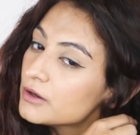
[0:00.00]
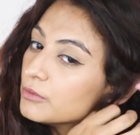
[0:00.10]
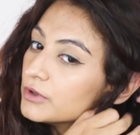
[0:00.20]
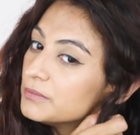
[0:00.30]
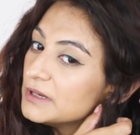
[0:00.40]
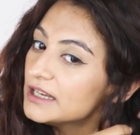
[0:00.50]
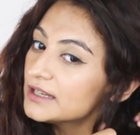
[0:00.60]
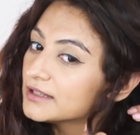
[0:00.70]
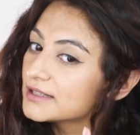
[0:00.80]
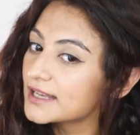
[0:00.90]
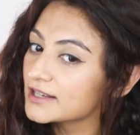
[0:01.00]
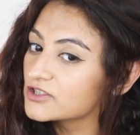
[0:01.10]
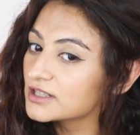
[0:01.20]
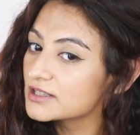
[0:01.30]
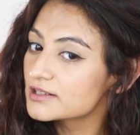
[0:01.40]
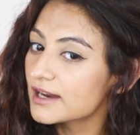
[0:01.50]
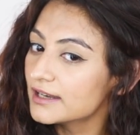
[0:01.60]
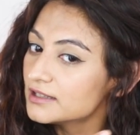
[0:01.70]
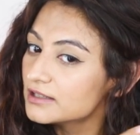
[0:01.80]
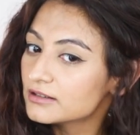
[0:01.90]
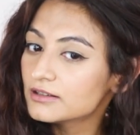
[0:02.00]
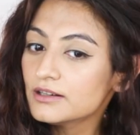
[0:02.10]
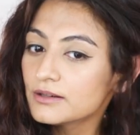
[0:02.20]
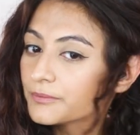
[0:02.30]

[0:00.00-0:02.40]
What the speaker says: would be the sections right here.